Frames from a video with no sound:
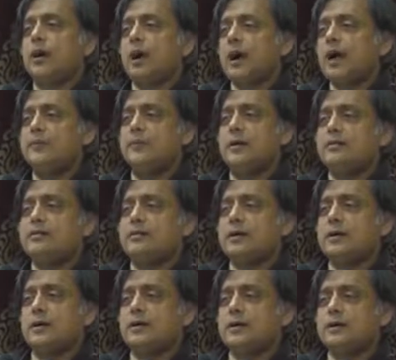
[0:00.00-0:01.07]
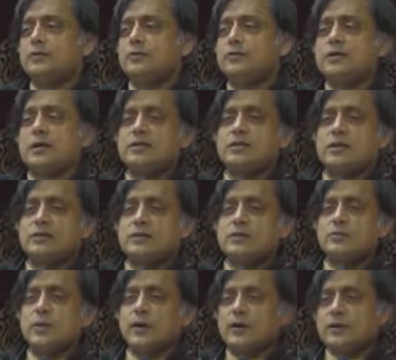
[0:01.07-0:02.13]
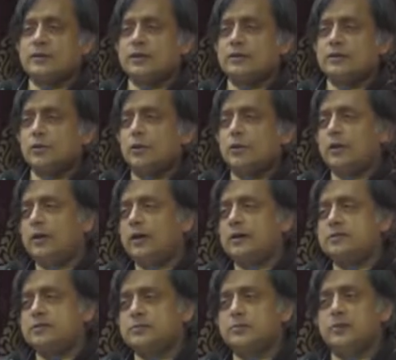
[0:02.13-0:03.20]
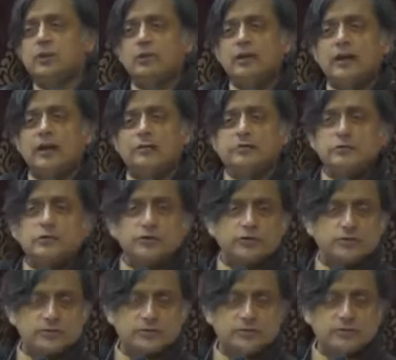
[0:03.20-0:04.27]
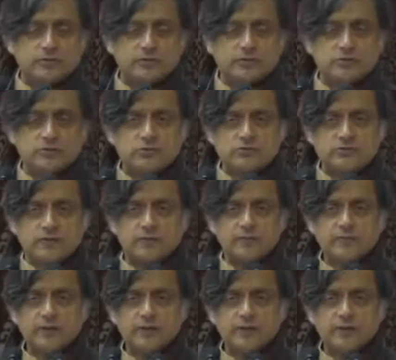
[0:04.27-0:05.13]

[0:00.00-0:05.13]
I don't share Sachin's worry that the whole nation will only have 2 or 3 people to choose from.